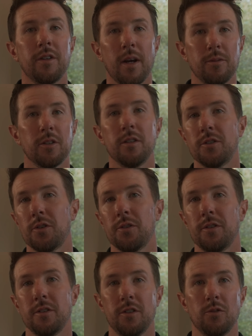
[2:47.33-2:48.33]
There are other
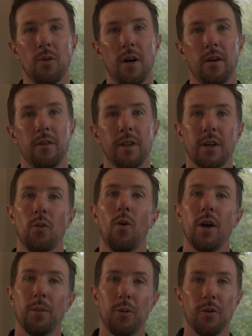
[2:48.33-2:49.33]
types of consultants as
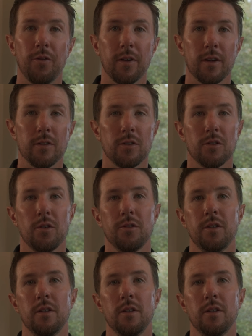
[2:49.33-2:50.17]
well, like a waterproofing